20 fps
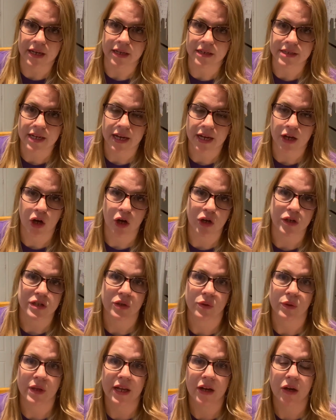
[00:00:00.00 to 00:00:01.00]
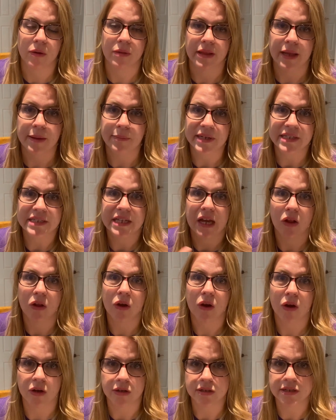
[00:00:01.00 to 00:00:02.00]
take her. So let me tell
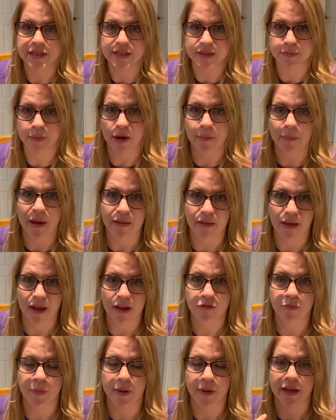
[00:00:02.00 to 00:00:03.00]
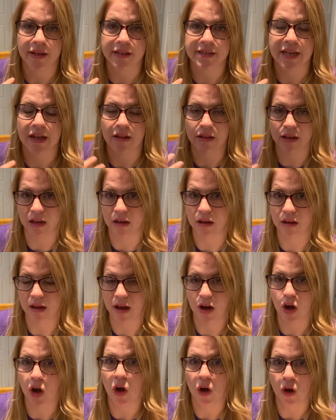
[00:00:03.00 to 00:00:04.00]
her to spare my life by
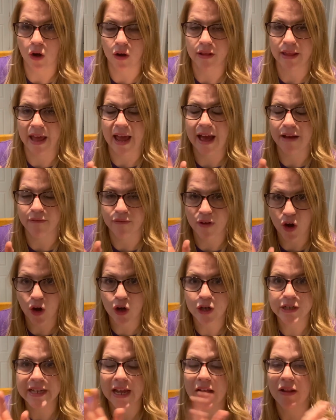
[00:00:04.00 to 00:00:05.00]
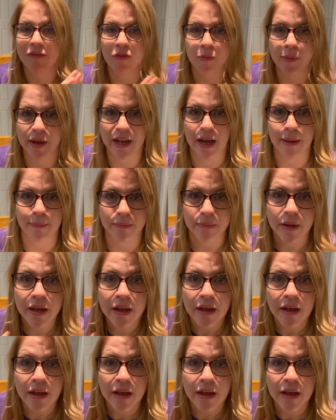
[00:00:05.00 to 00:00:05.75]
have her tell everybody I'm